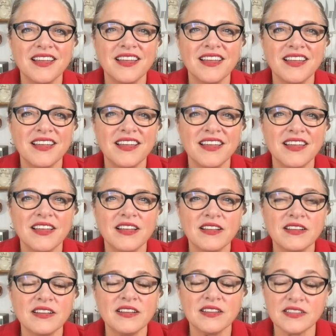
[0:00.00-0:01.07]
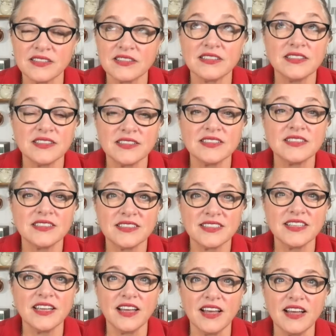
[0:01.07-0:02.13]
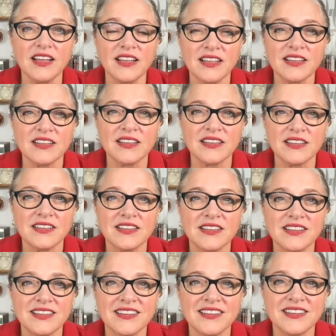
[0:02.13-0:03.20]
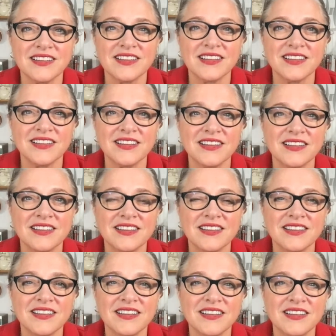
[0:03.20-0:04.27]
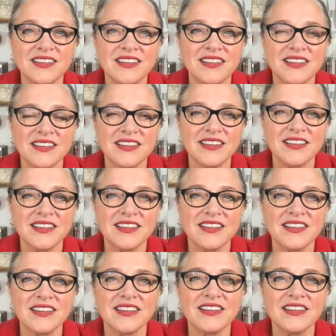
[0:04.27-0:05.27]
(not speaking)